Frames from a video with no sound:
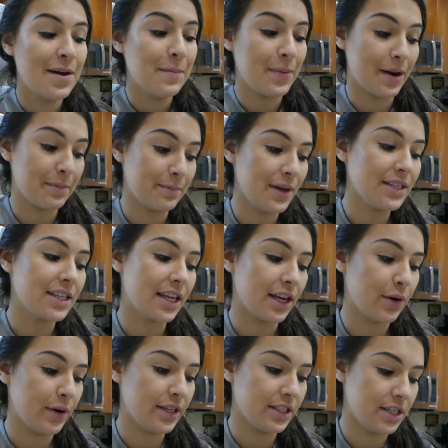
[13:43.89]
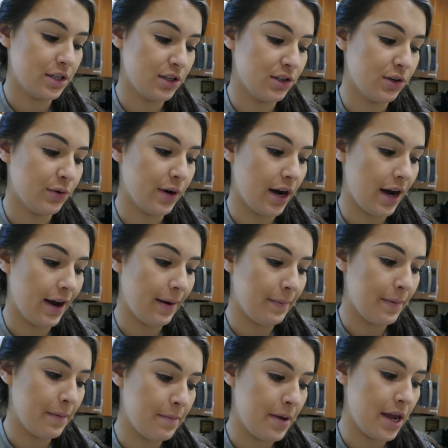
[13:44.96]
But I'm basically going
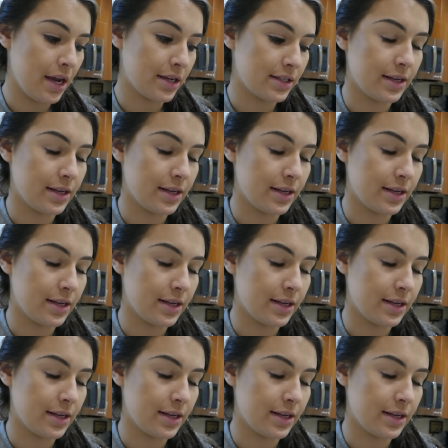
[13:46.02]
to make